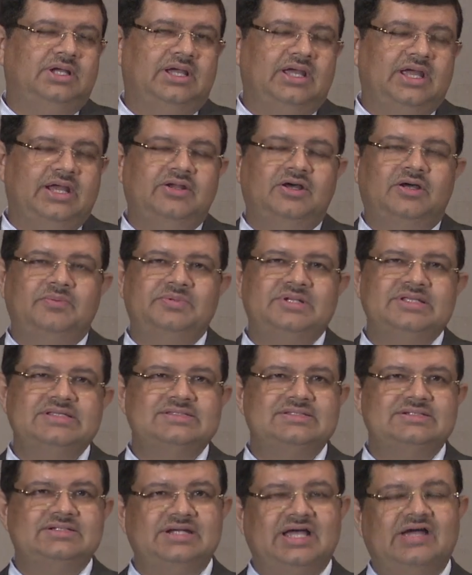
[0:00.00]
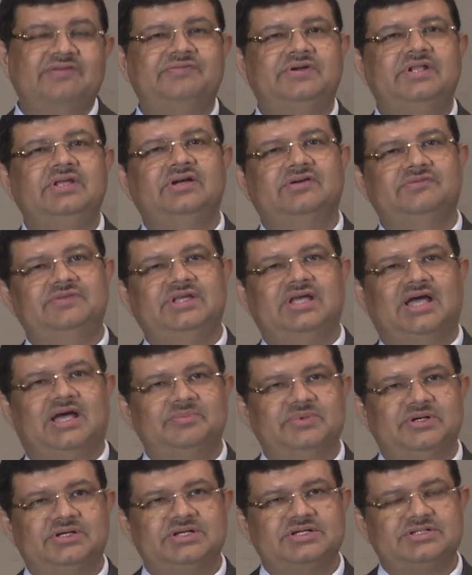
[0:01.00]
adopt, is drafting of the
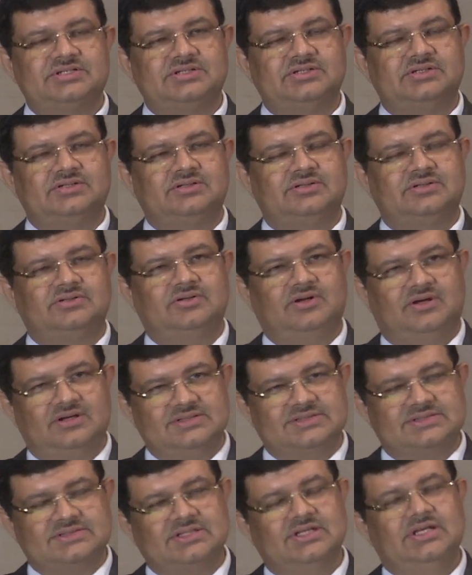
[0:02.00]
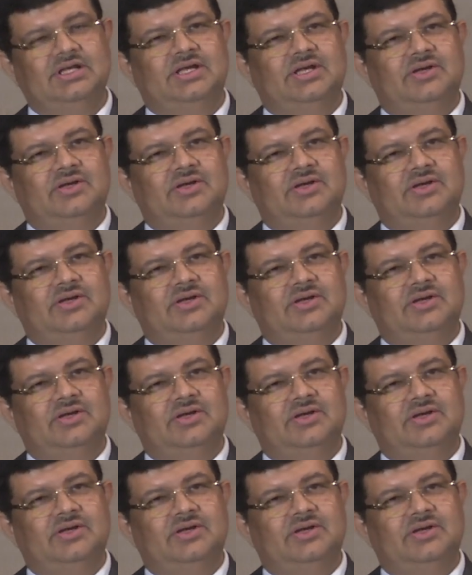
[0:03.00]
arbitration clause.